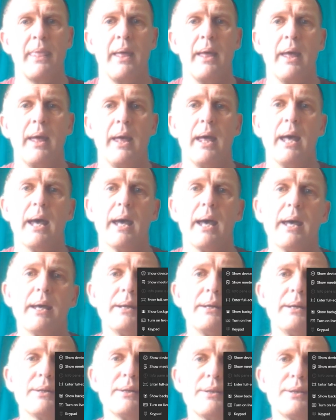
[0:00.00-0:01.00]
and
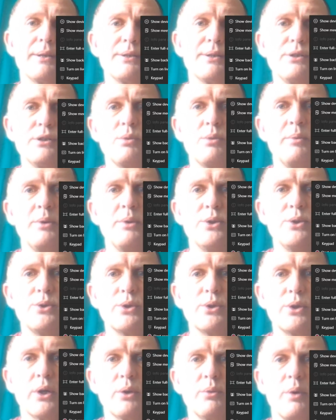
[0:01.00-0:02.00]
this is where we used to
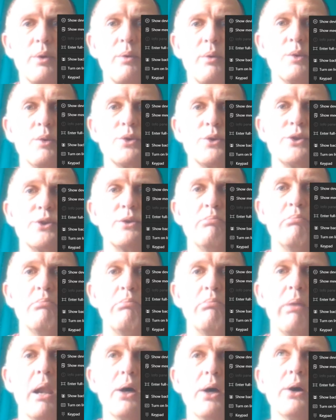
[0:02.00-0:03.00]
go when we wanted to
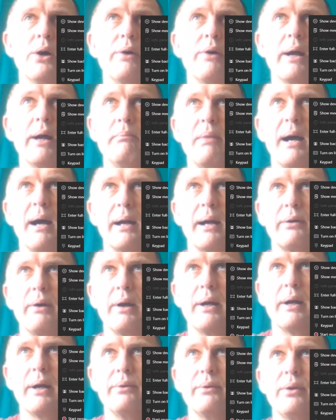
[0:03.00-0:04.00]
blur our
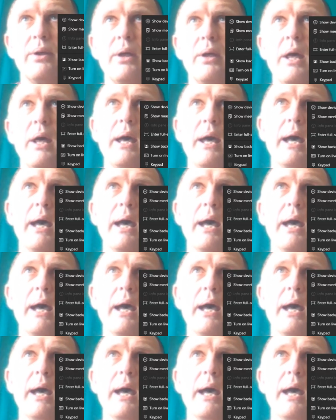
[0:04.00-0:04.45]
background, and